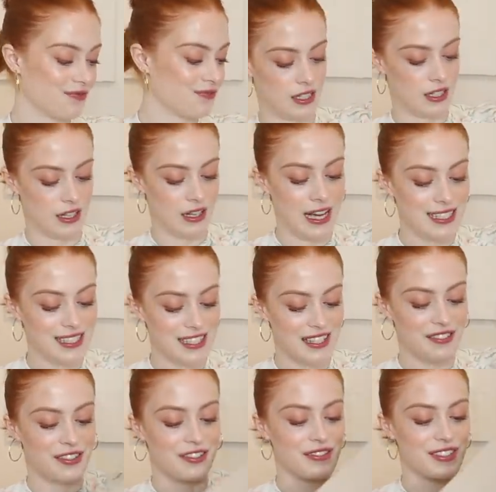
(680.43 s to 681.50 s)
And then the next
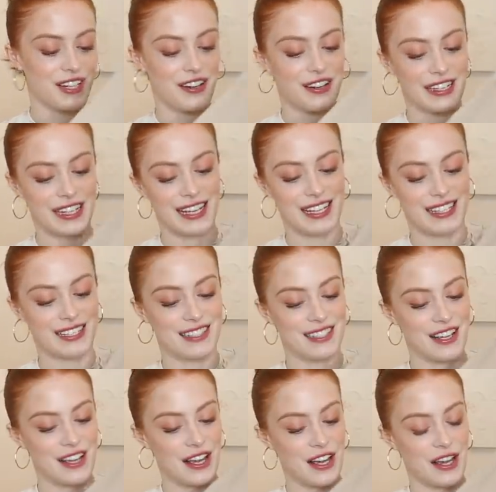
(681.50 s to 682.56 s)
thing from Zara Kids